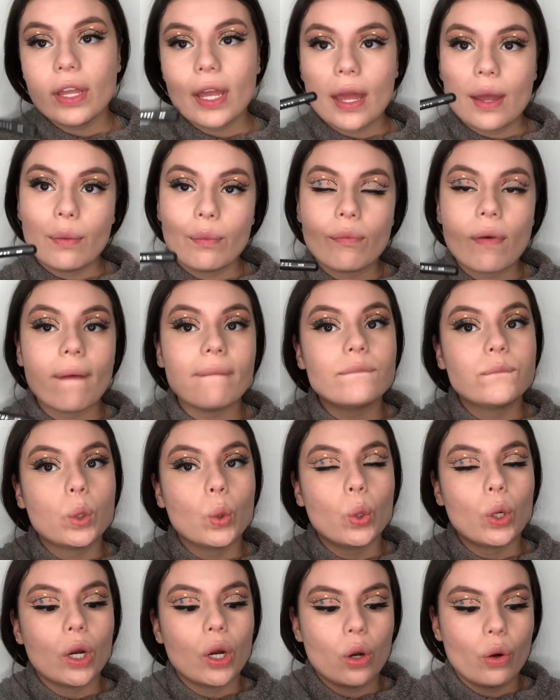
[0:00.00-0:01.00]

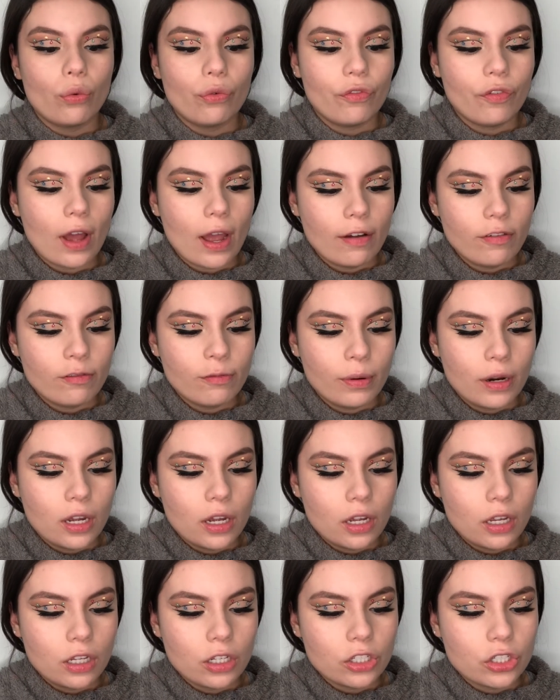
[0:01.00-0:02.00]
M405
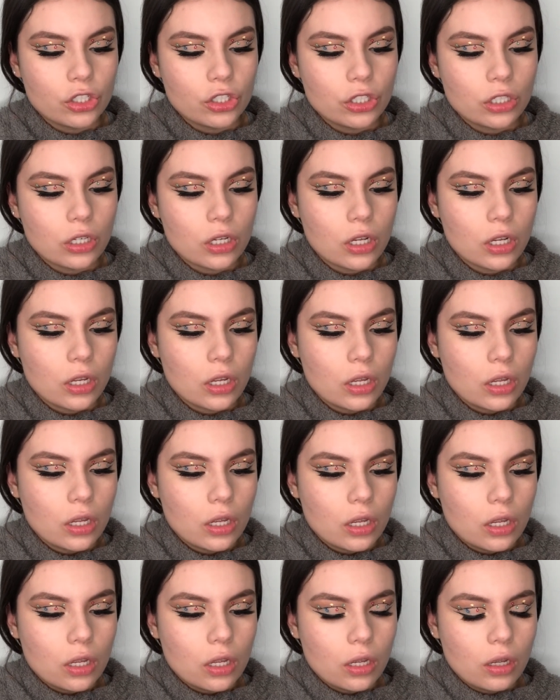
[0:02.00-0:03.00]
brush.
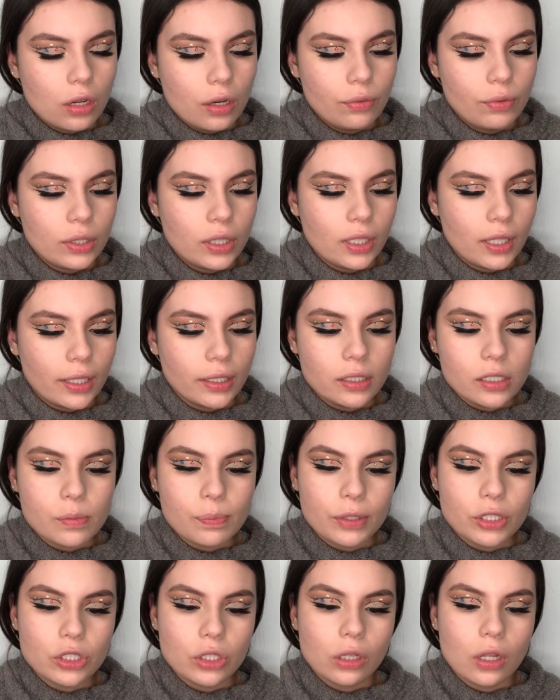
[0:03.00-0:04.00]
I really like this
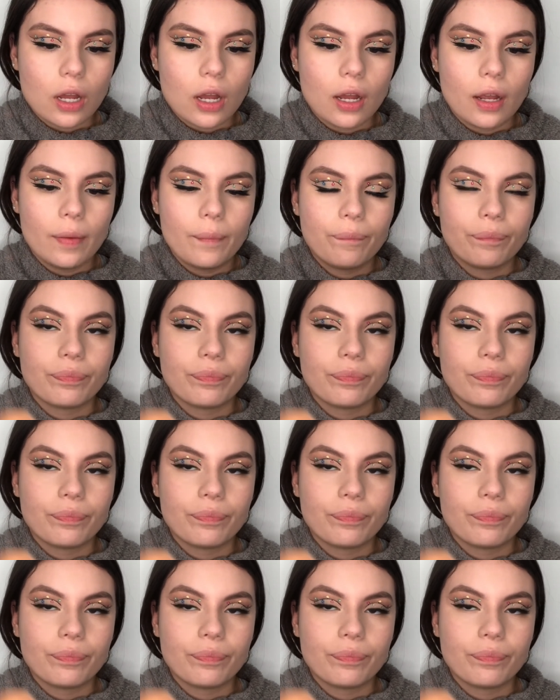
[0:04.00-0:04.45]
brush a lot.